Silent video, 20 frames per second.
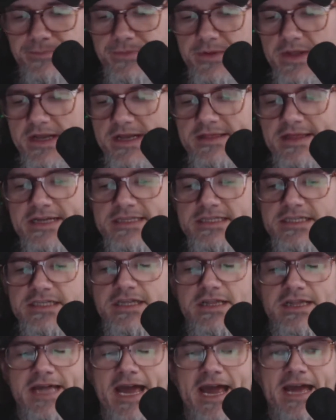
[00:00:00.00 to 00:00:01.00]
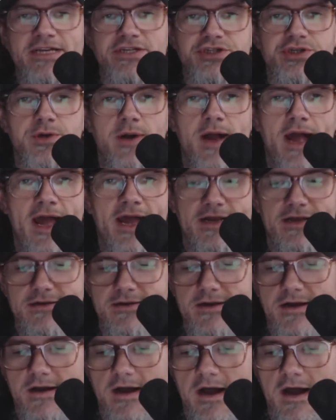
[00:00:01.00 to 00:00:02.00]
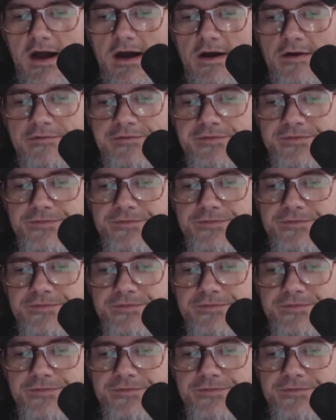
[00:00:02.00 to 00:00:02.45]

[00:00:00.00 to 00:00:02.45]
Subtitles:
and that's the last track of